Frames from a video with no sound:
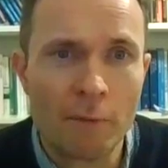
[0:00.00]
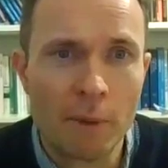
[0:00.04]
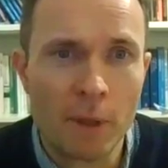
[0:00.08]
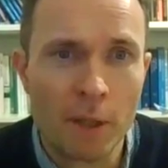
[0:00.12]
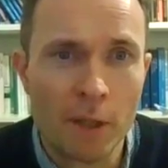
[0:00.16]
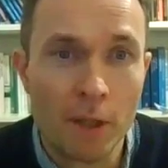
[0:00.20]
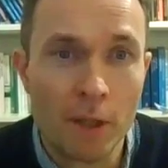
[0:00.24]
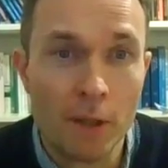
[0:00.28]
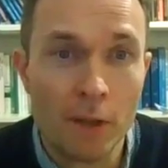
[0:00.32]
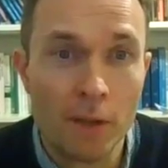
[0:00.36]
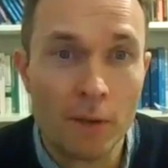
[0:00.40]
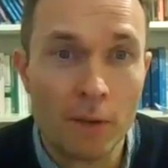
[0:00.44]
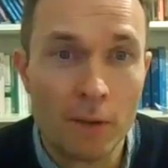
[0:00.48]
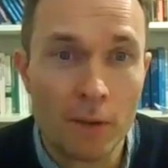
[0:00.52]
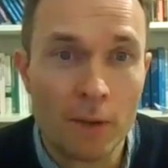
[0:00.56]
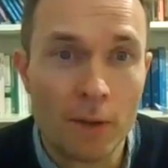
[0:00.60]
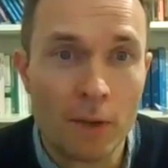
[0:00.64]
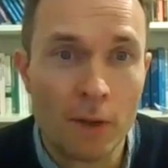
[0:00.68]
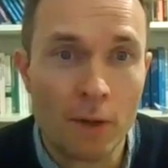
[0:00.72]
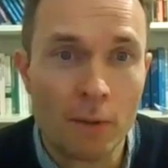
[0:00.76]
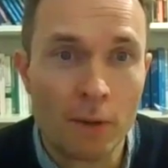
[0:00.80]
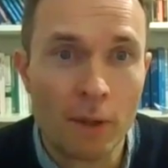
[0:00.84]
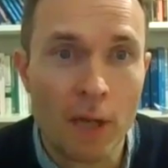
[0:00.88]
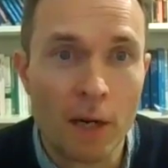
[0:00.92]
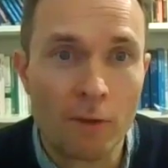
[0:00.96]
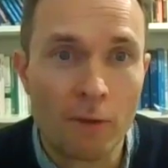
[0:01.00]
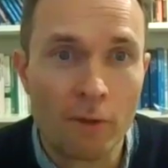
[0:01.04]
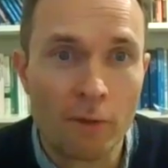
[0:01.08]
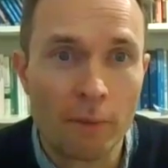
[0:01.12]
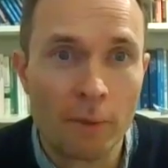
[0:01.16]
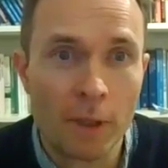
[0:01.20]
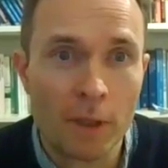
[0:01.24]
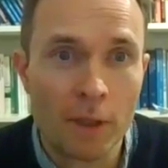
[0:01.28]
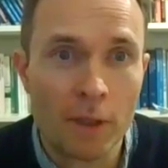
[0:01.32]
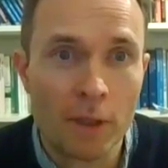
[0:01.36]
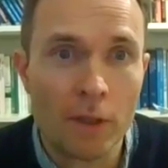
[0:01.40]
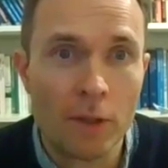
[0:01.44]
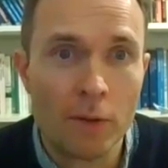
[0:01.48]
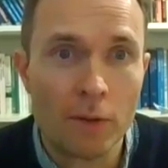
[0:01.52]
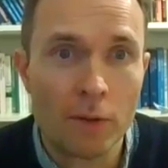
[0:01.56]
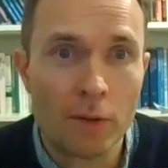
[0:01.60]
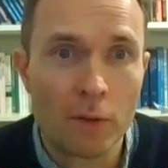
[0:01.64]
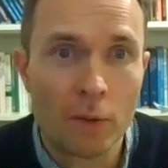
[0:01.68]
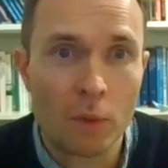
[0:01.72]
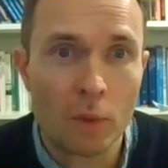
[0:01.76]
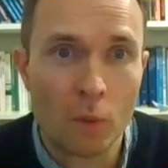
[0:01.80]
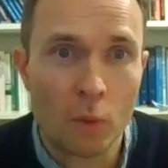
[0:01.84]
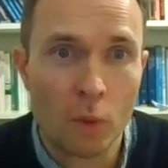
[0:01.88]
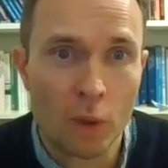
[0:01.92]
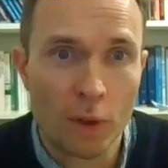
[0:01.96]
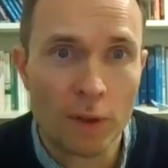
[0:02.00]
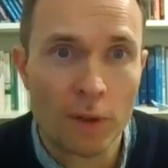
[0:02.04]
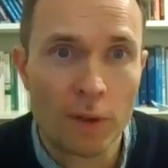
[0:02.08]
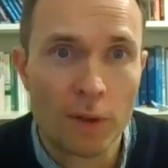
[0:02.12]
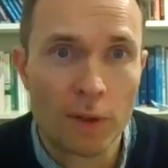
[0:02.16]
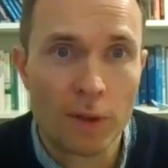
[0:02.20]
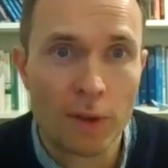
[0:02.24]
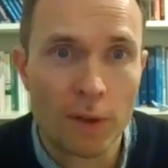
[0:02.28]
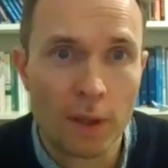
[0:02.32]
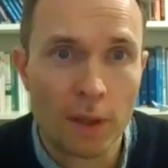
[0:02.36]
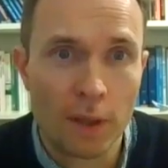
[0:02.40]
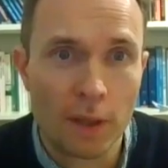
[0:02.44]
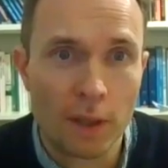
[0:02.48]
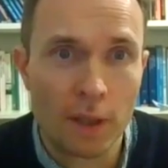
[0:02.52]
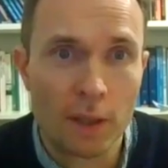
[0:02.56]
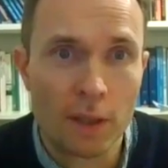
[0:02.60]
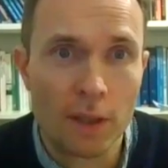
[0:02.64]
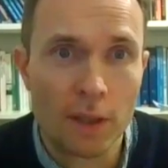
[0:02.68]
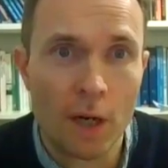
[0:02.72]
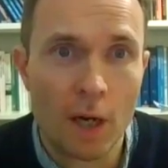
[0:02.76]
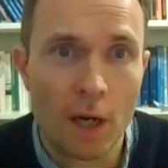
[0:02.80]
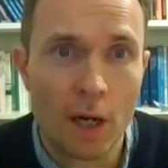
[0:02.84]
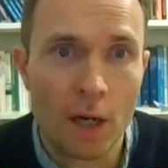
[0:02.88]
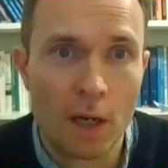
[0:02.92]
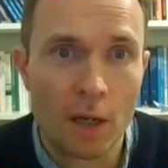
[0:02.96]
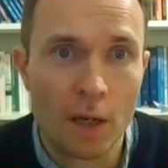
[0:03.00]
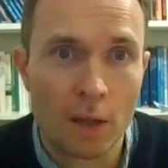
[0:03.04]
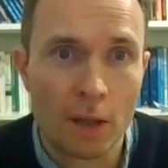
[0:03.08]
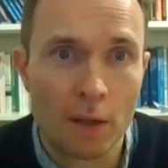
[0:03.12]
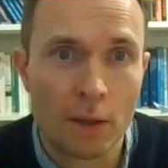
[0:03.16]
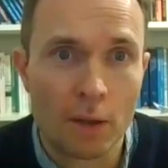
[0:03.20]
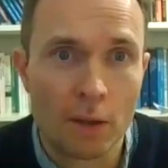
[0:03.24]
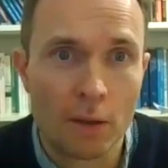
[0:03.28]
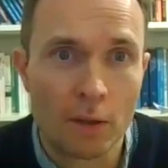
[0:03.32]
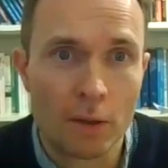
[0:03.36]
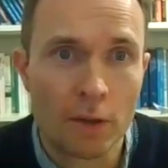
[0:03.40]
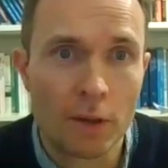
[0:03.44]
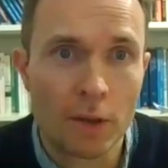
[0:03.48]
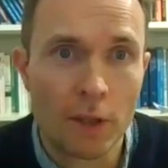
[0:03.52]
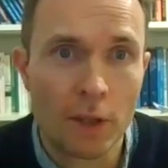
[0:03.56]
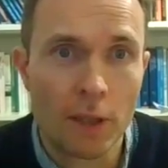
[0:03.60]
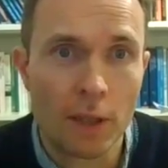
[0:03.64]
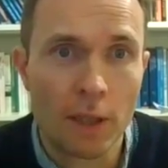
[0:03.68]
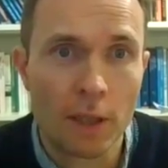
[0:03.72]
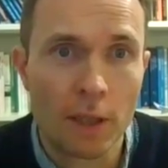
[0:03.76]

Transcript: been used, it's only ever been used once in the entire country.